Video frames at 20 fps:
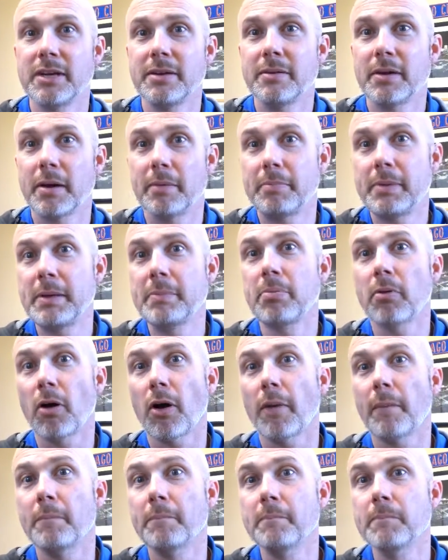uh, people
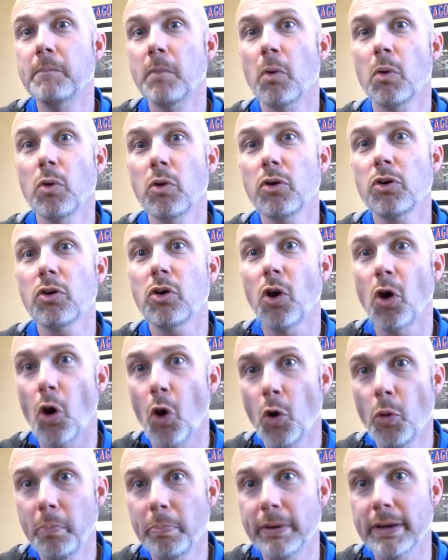are more
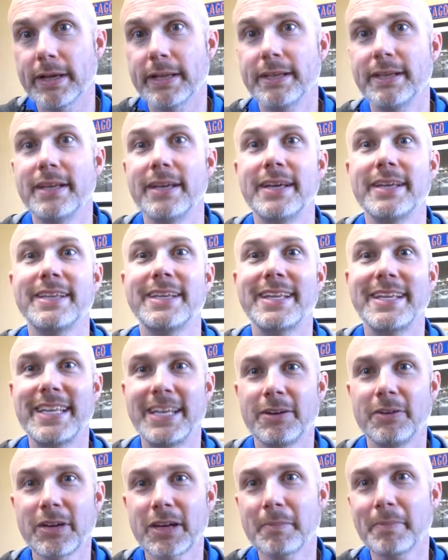open to
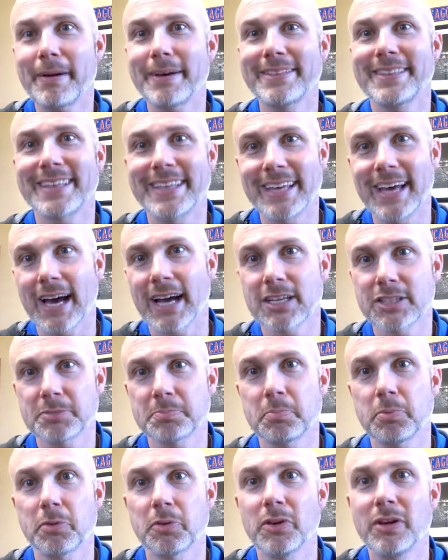hearing about the
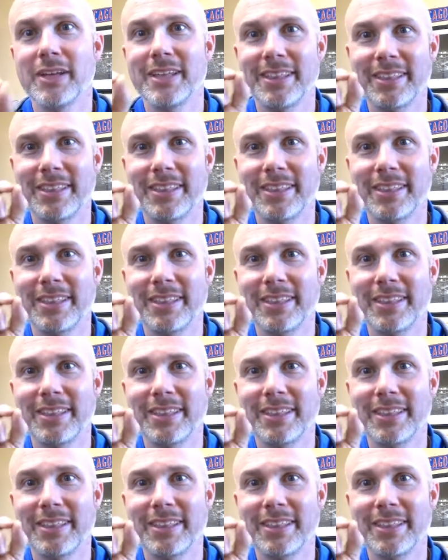gospel